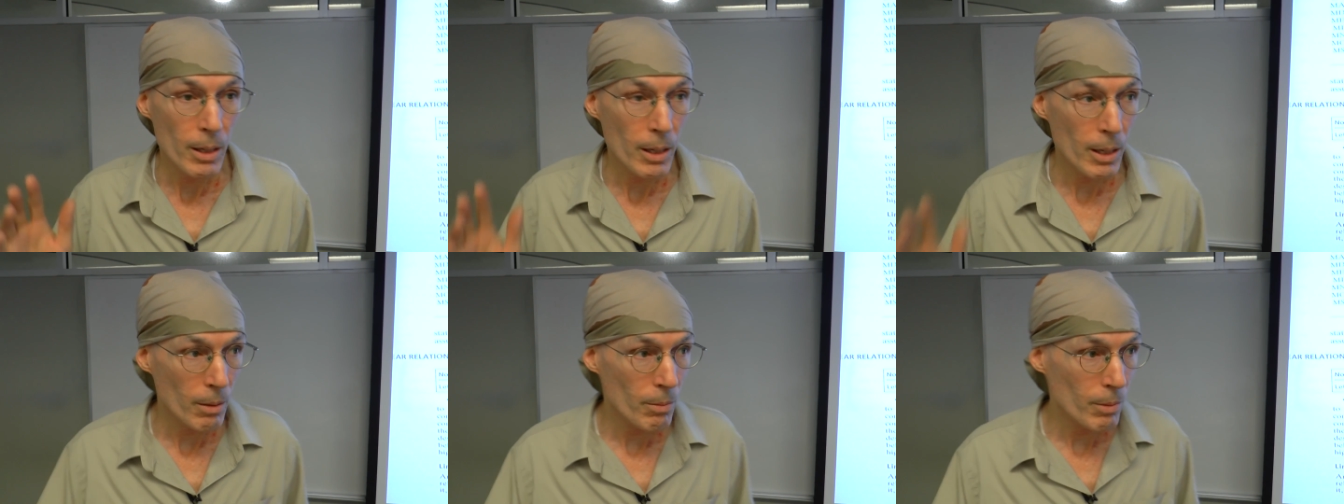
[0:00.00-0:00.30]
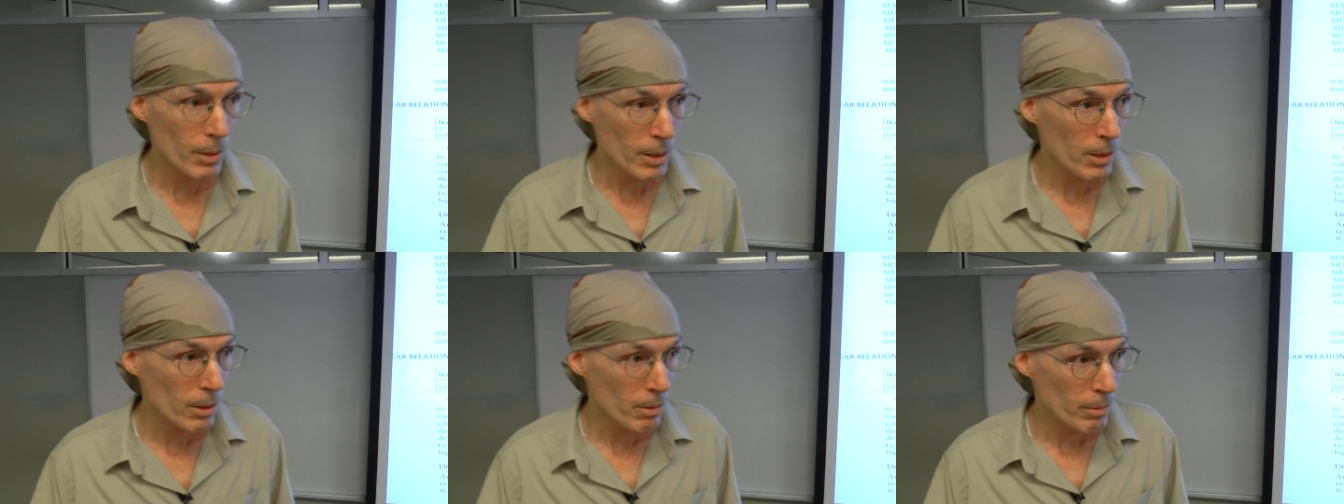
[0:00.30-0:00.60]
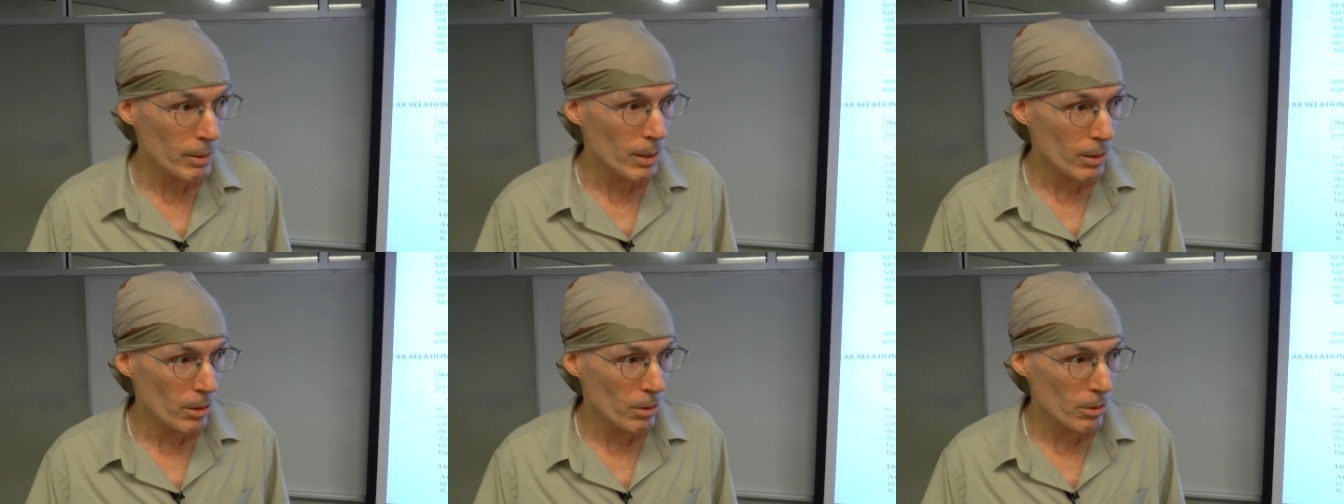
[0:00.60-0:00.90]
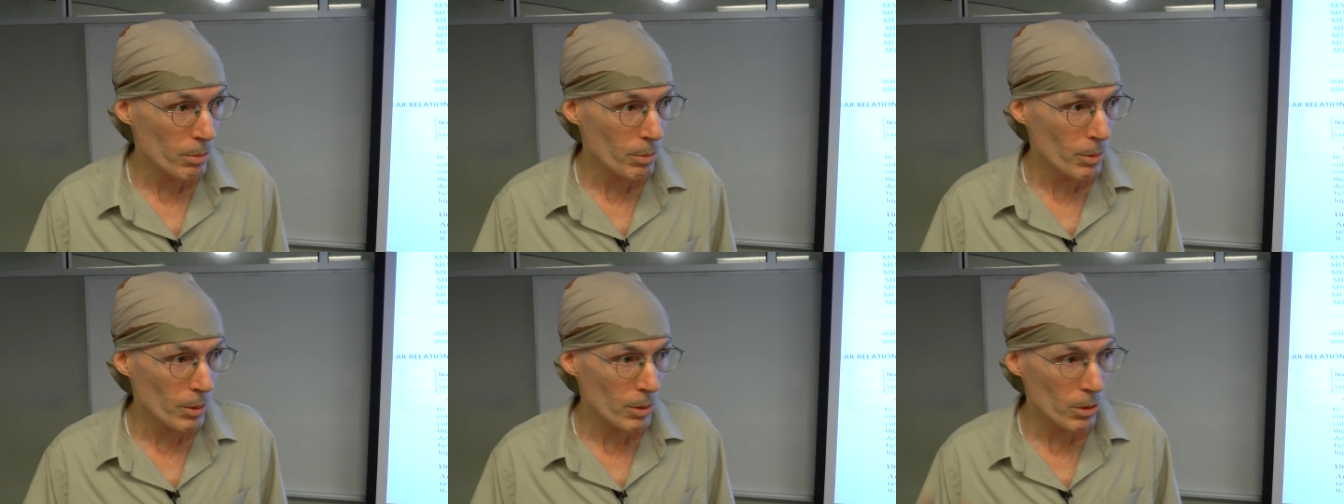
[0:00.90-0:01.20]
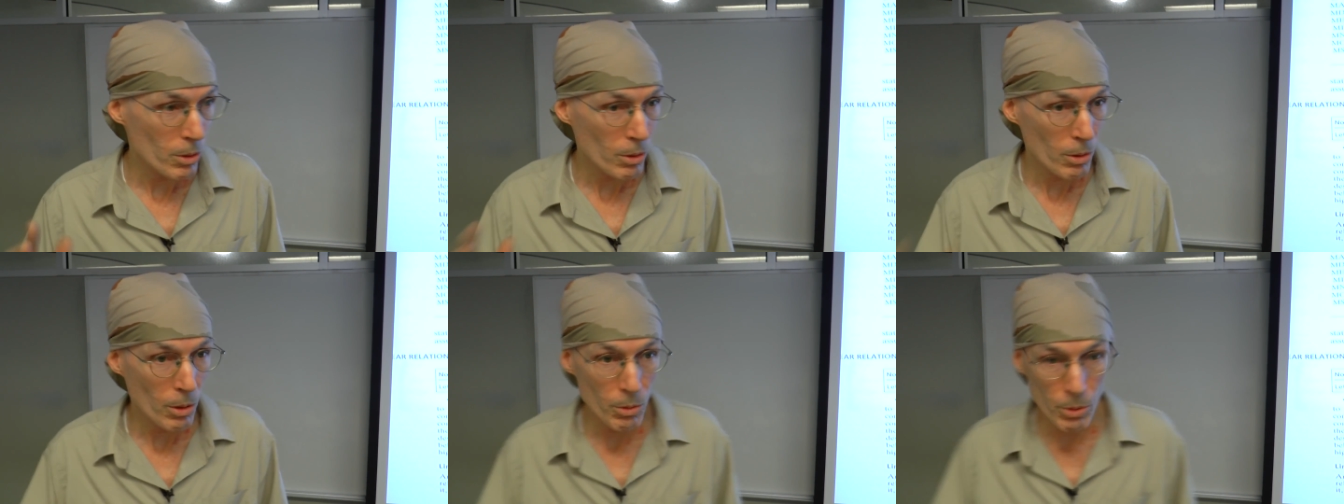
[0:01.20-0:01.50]
And I want you to read those
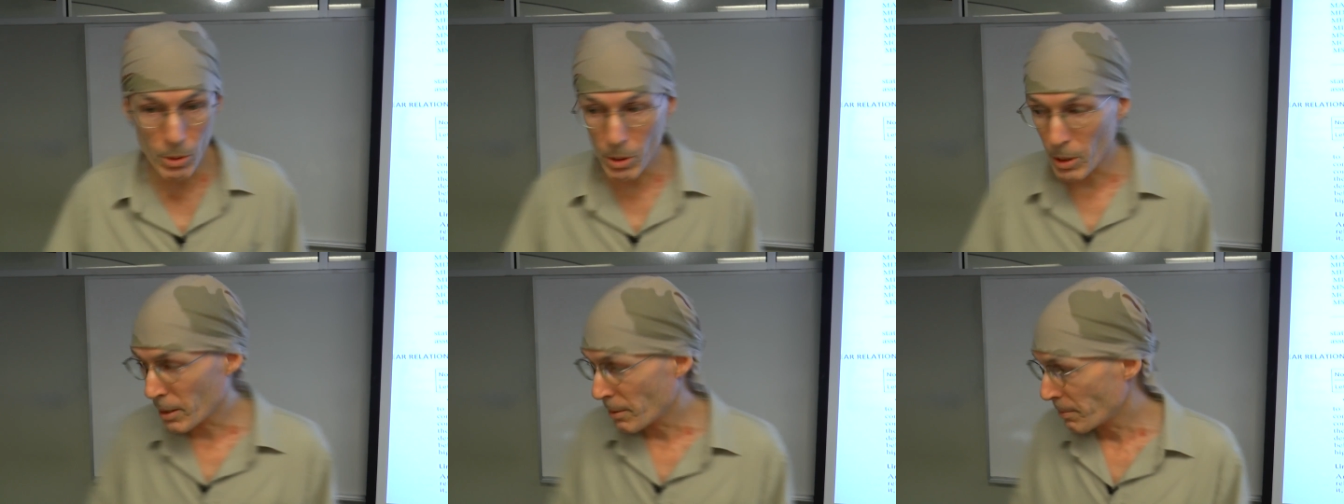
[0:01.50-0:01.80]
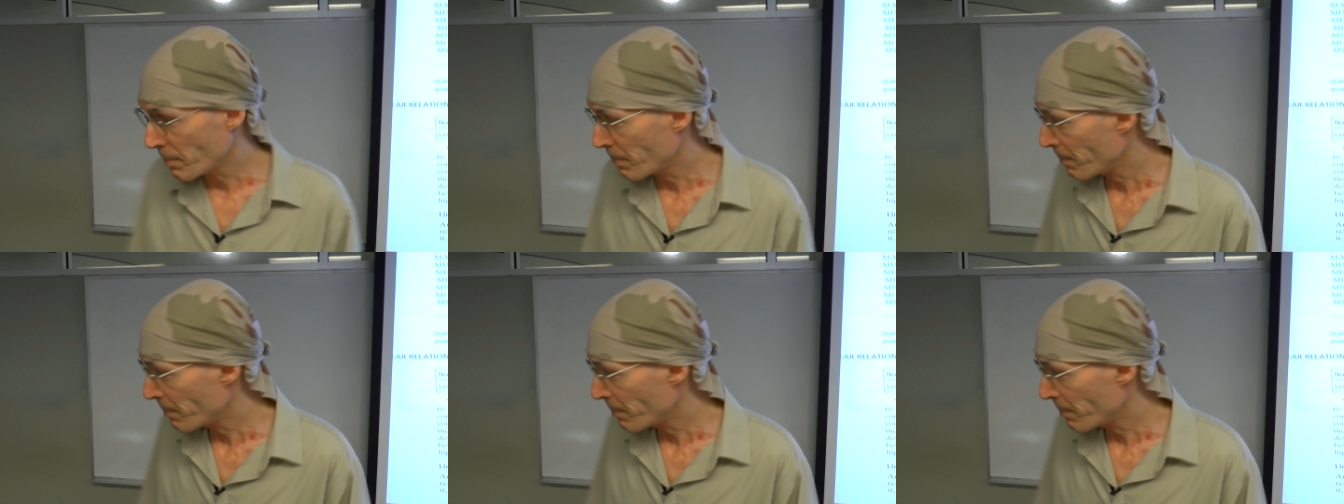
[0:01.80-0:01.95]
books closely.